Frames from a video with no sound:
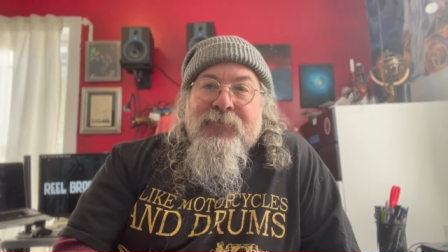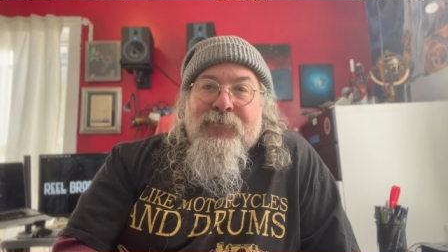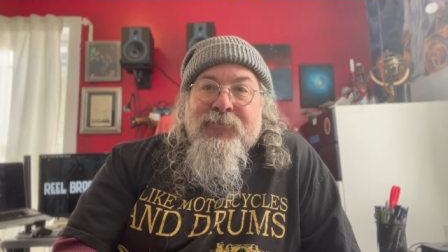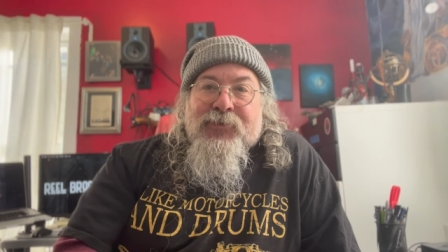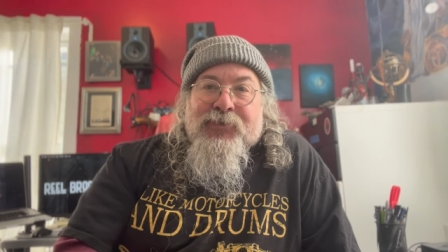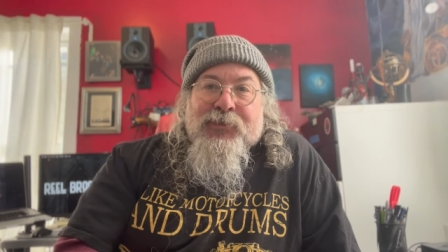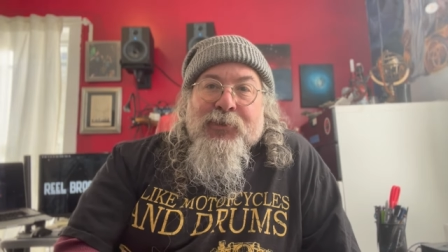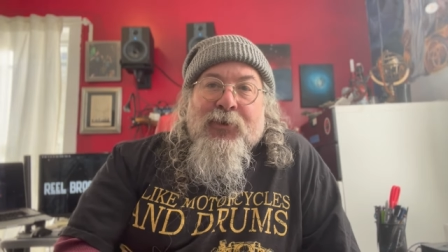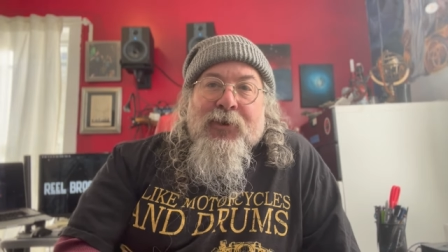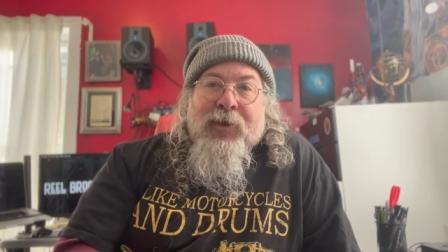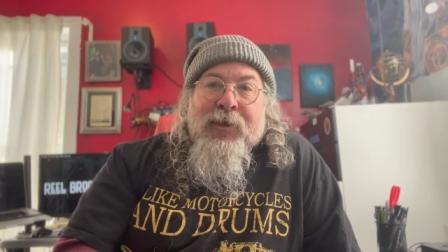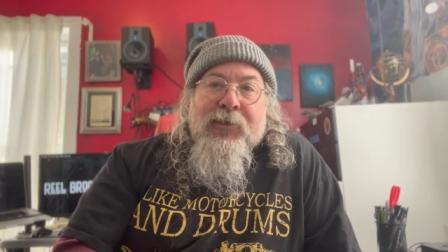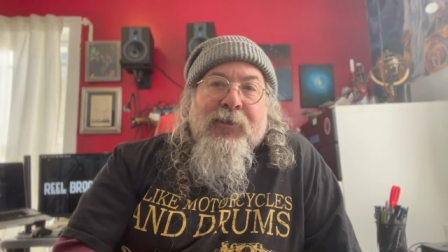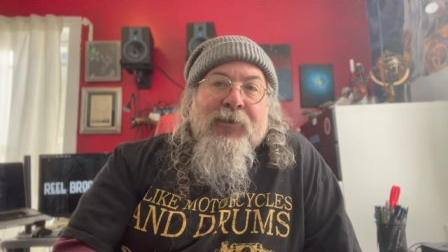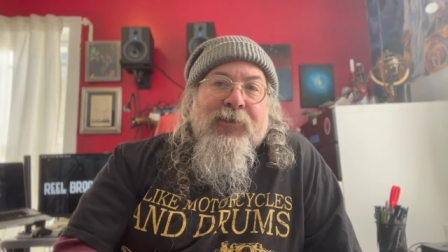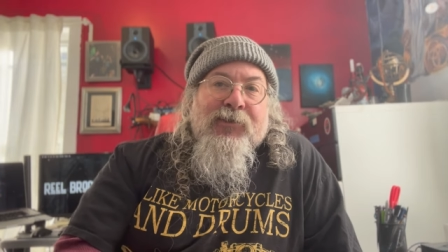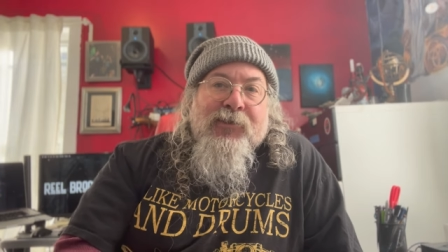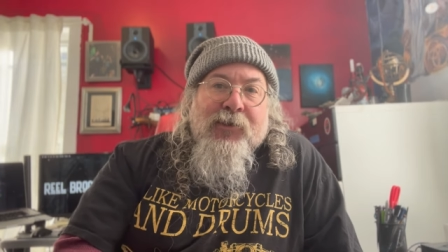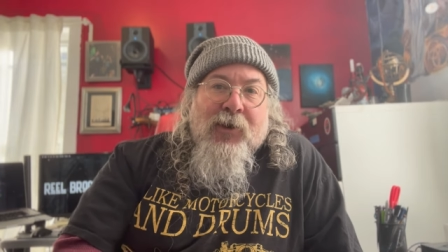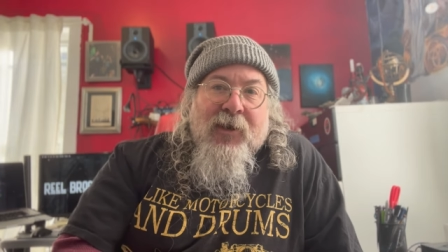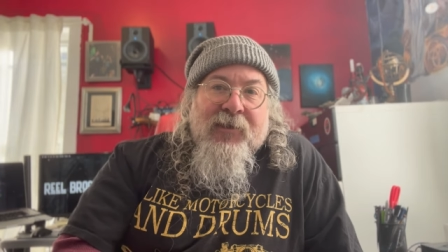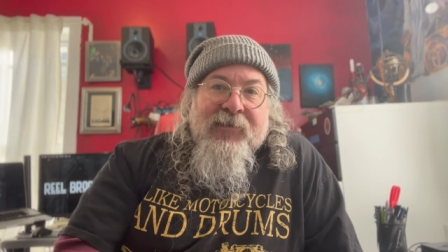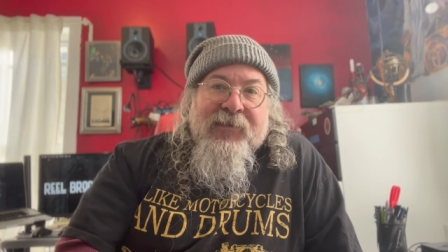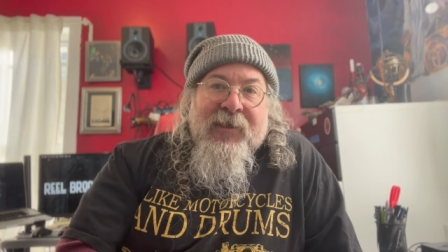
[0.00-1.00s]
Sean,
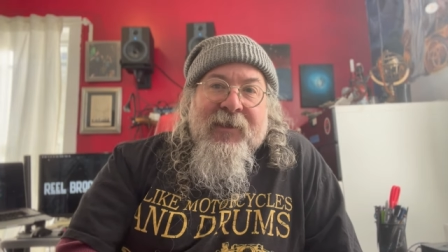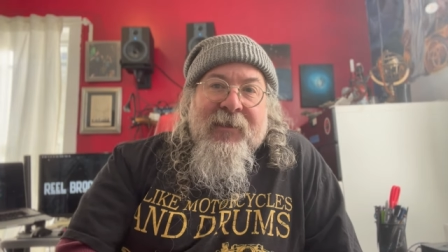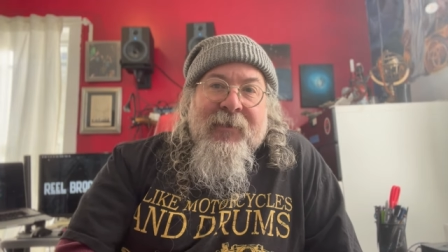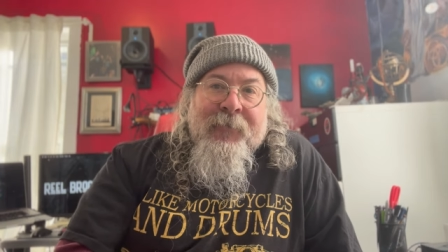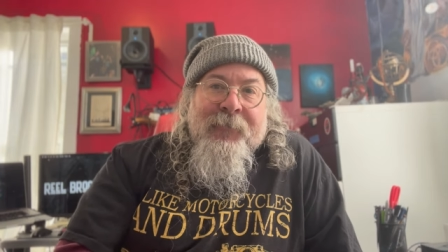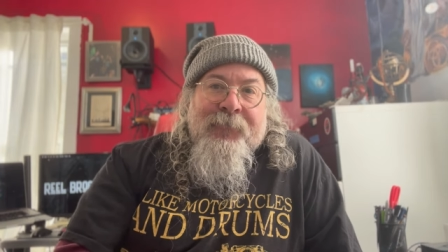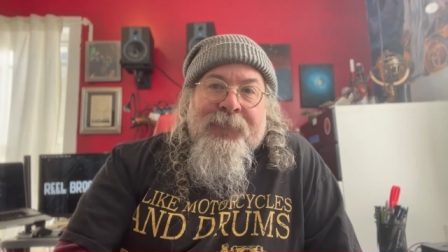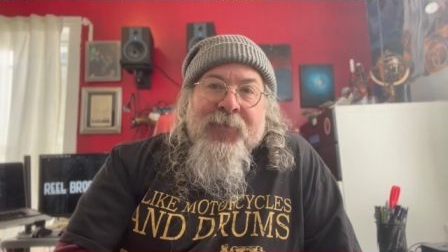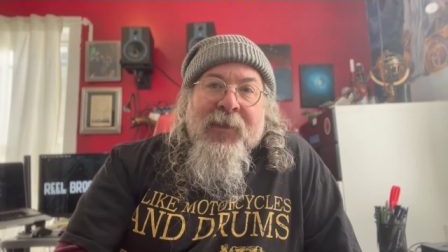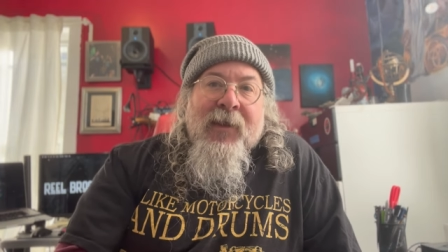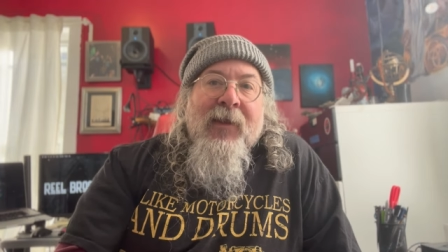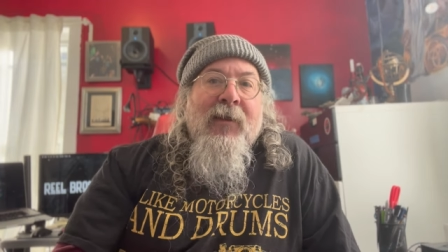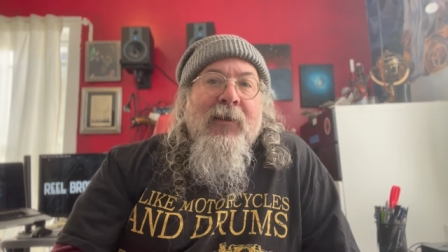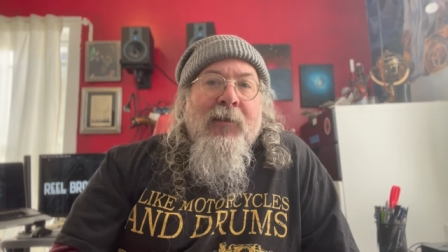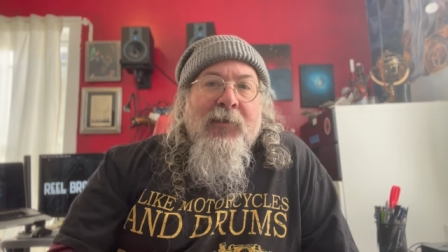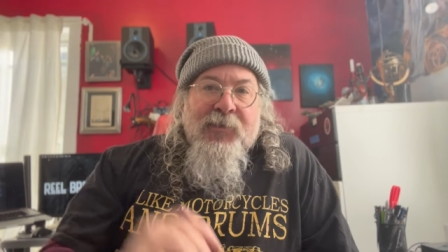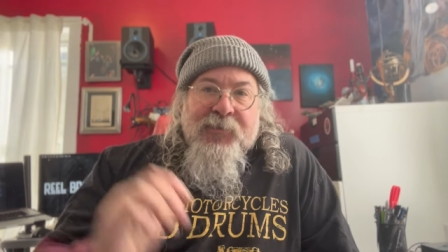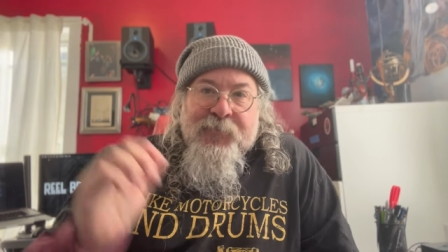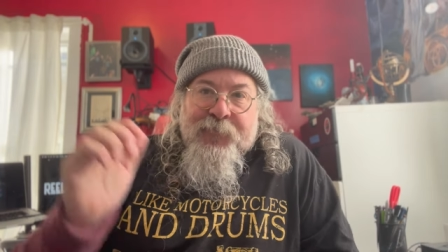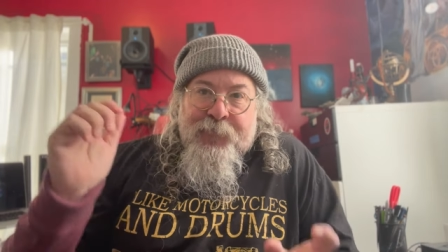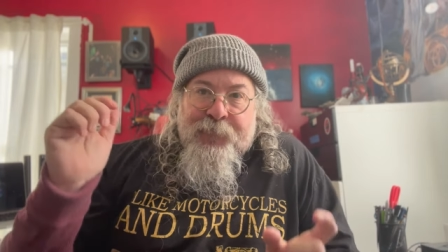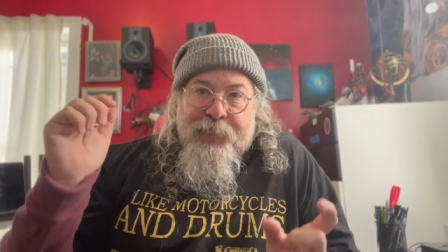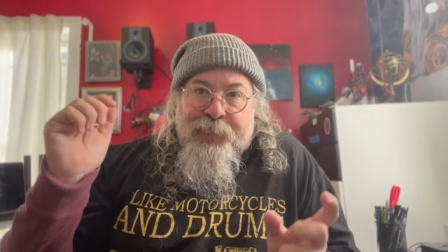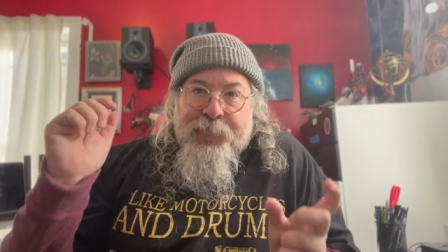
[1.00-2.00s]
talk to him.
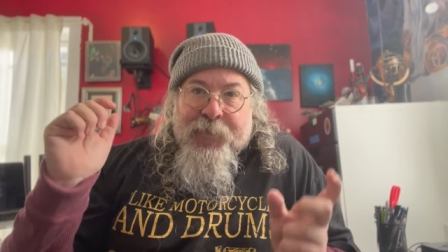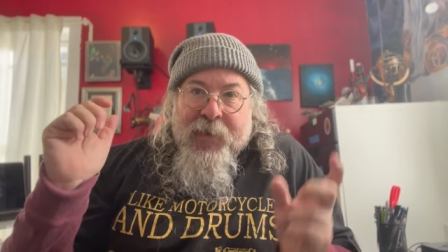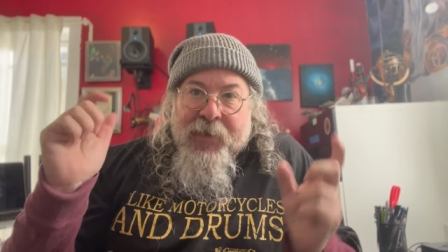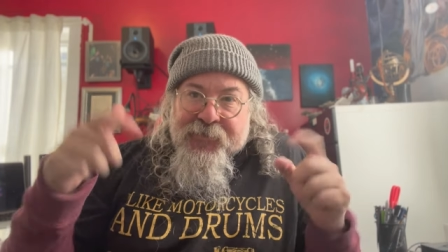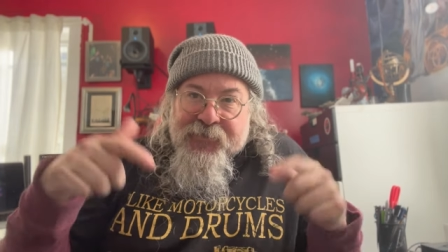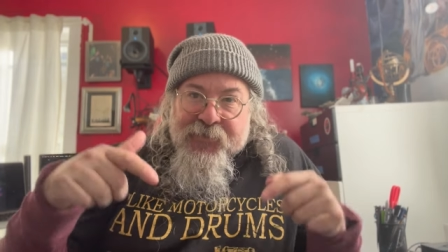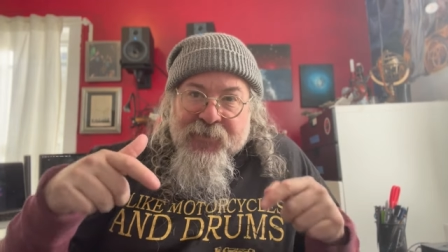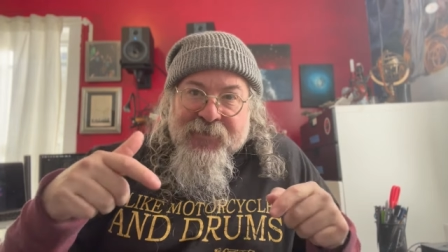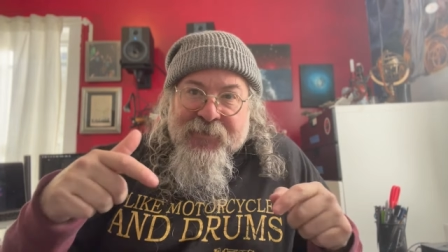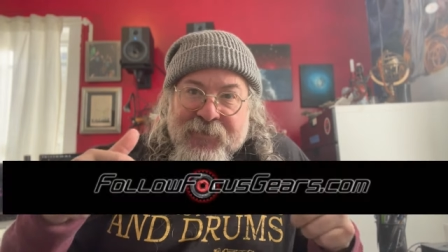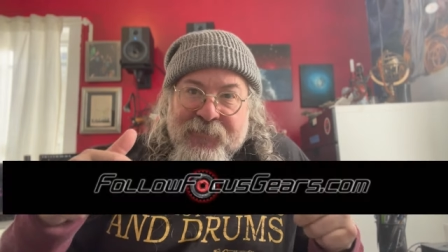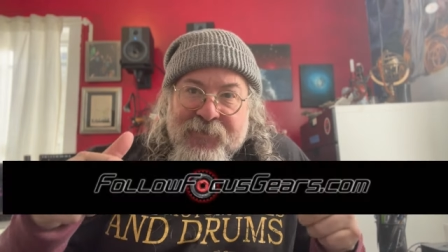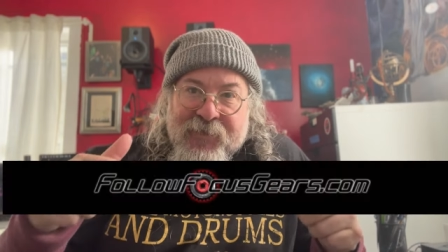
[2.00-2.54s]
Sponsors of